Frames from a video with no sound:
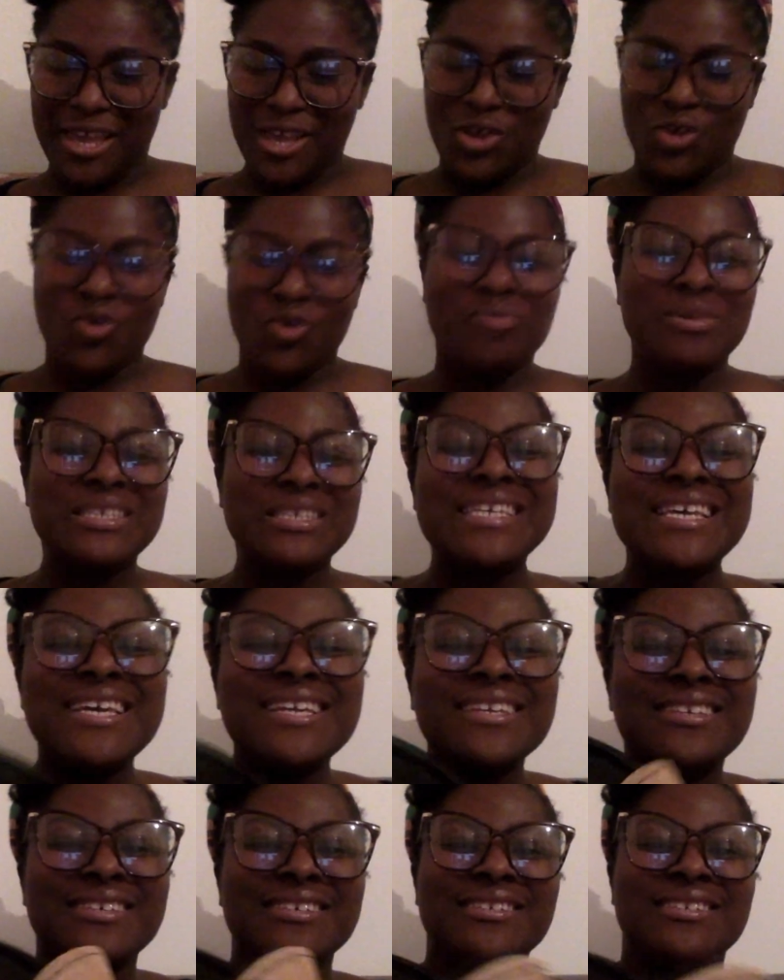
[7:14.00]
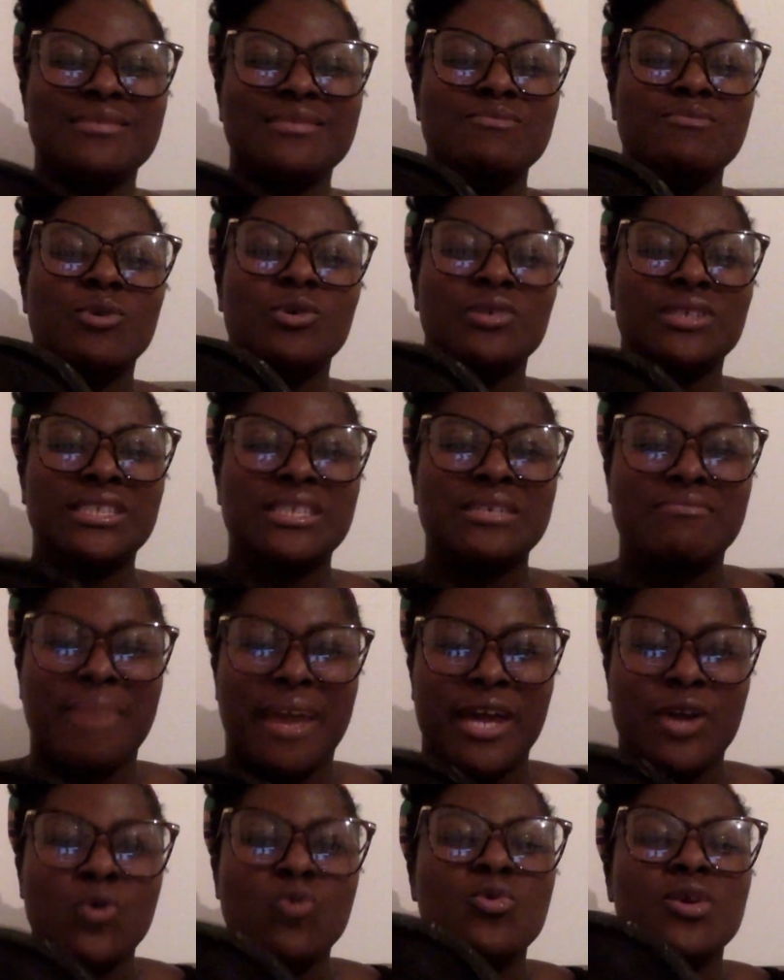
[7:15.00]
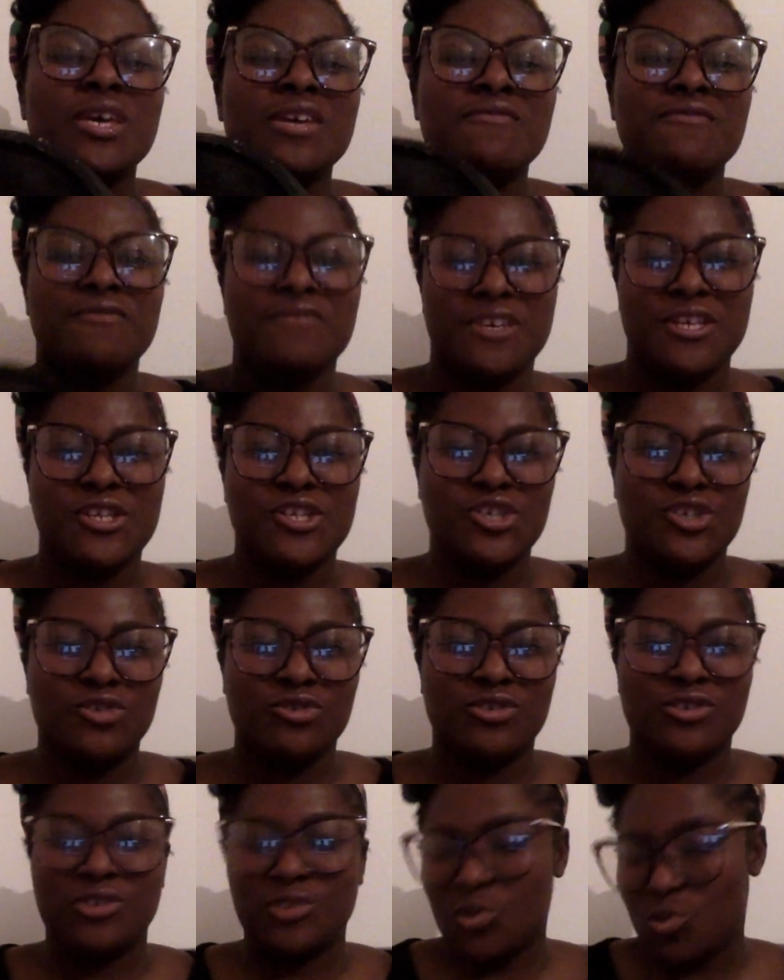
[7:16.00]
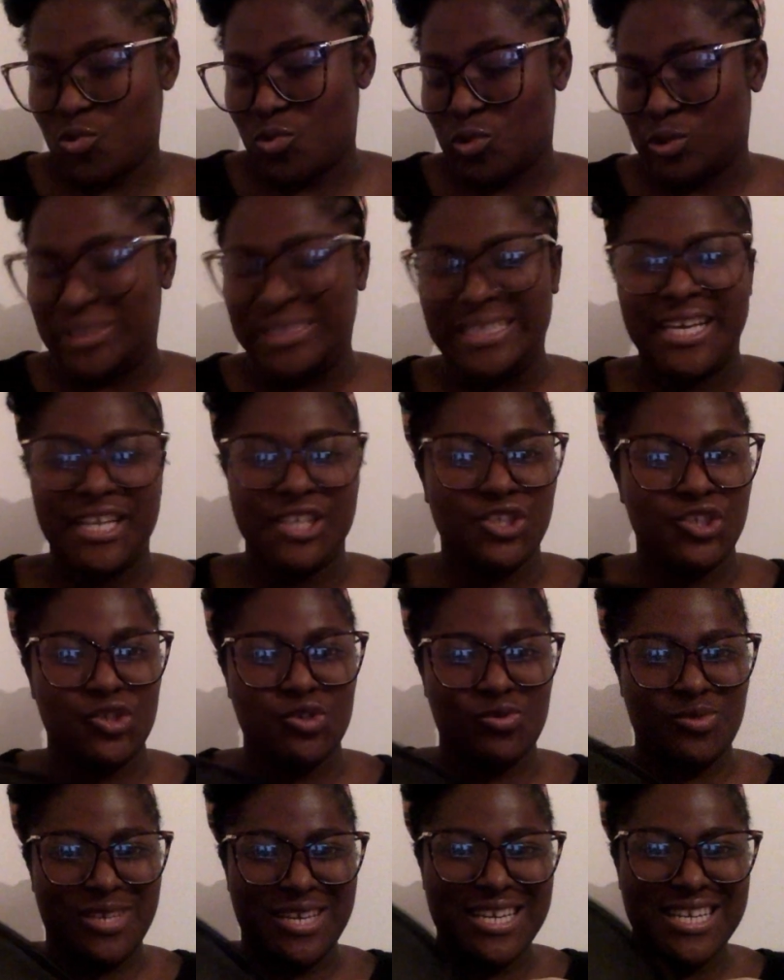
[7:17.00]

You'll be seeing this most in my cooking videos, so stay tuned.